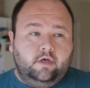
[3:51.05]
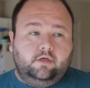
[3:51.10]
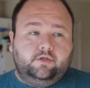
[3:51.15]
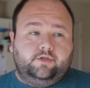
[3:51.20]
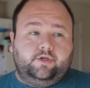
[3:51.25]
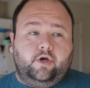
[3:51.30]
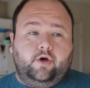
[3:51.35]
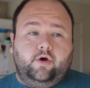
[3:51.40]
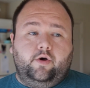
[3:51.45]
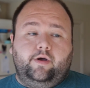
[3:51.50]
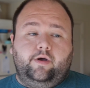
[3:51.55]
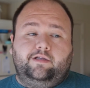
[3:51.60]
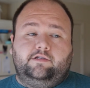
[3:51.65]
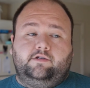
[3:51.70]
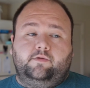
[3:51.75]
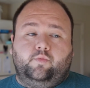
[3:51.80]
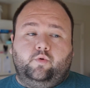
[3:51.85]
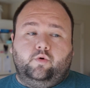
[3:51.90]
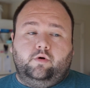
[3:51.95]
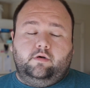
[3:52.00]
So
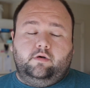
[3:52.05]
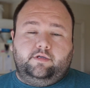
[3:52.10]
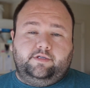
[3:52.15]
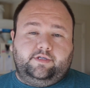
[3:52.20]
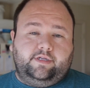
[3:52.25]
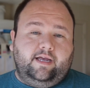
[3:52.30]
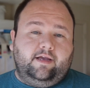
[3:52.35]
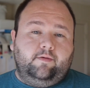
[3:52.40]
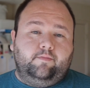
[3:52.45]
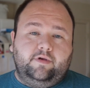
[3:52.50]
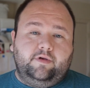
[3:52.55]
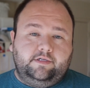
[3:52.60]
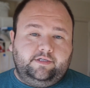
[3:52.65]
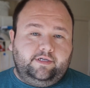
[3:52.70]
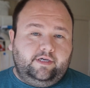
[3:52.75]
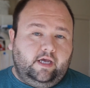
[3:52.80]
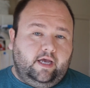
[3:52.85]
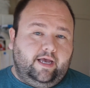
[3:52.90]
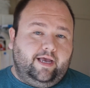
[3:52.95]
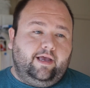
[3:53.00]
it's important to stay
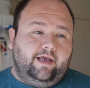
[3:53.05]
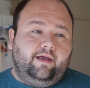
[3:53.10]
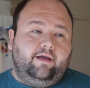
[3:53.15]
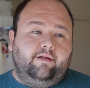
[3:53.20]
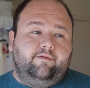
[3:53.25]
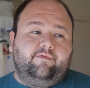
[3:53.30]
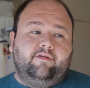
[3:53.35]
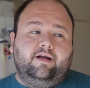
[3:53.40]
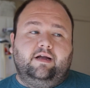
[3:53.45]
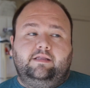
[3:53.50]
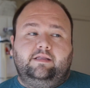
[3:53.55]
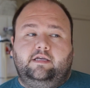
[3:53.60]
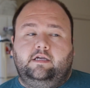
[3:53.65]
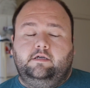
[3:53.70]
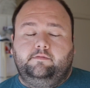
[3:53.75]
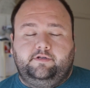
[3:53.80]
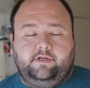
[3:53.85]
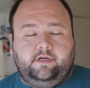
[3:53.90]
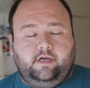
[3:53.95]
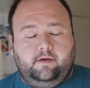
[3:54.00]
busy and find
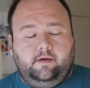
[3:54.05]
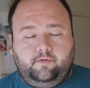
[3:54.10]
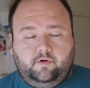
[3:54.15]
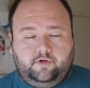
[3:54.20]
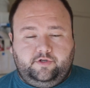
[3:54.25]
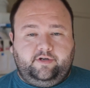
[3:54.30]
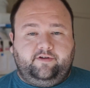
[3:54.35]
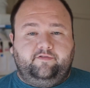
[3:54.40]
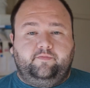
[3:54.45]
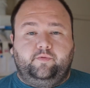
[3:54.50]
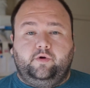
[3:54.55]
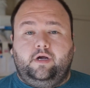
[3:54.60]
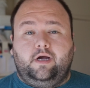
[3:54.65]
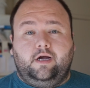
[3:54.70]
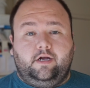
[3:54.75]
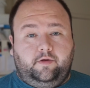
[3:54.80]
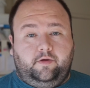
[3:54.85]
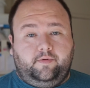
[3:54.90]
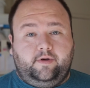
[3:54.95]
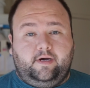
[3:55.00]
things to keep yourself
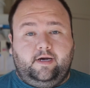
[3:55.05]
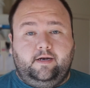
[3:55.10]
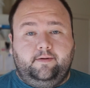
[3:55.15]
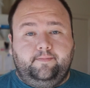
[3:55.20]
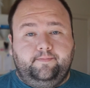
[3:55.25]
preoccupied.